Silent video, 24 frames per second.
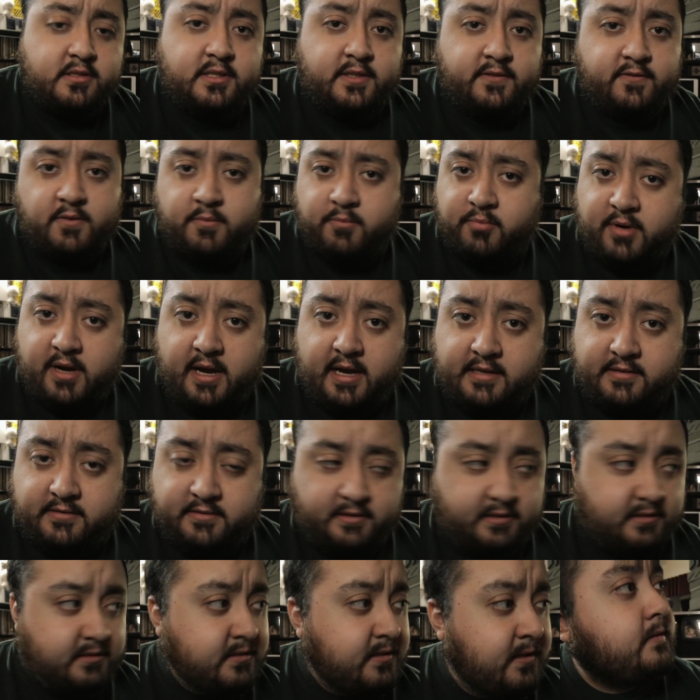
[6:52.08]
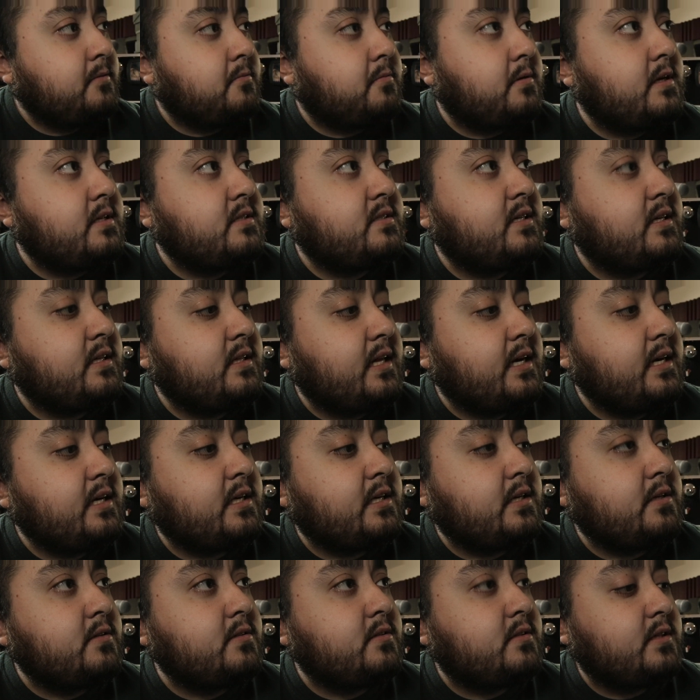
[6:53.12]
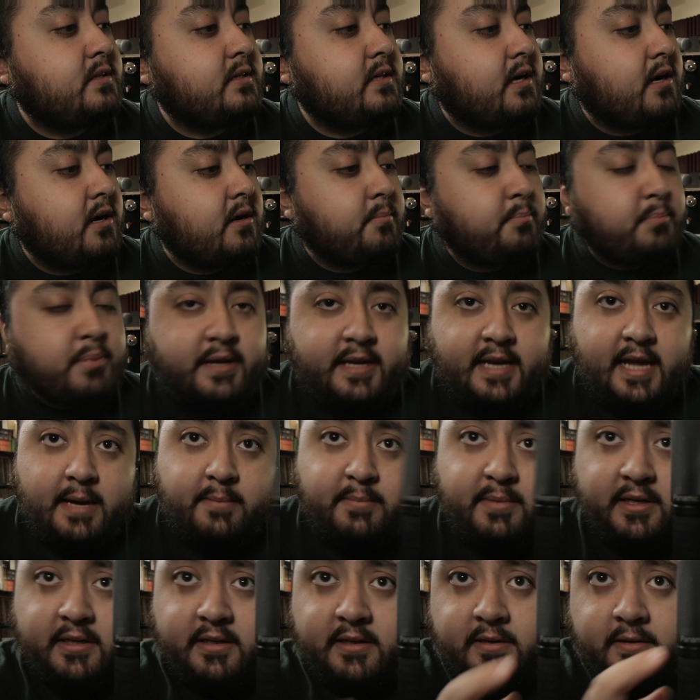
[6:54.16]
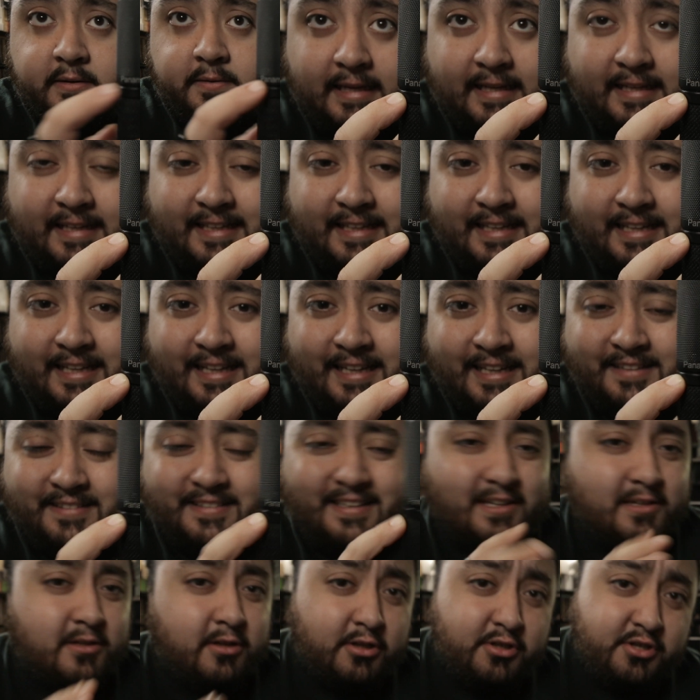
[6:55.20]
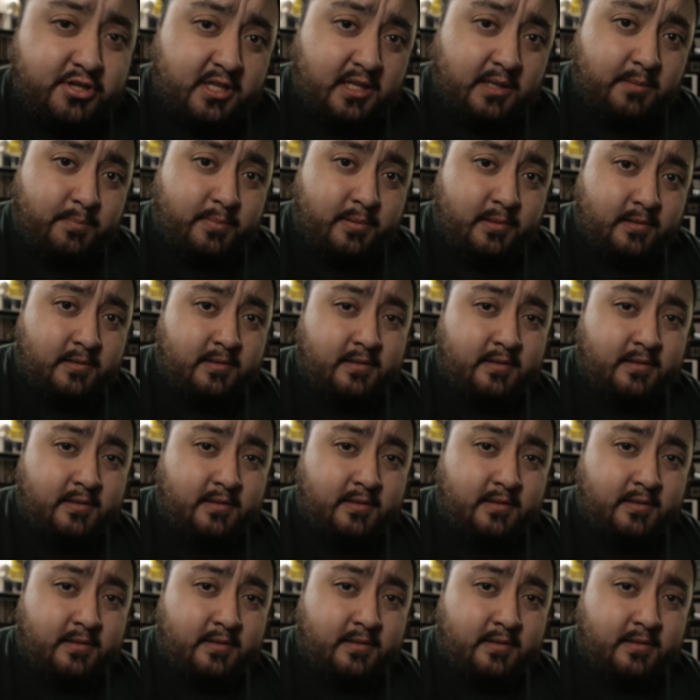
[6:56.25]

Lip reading: different prices. The ones I like using are Panamic. They're not cheap.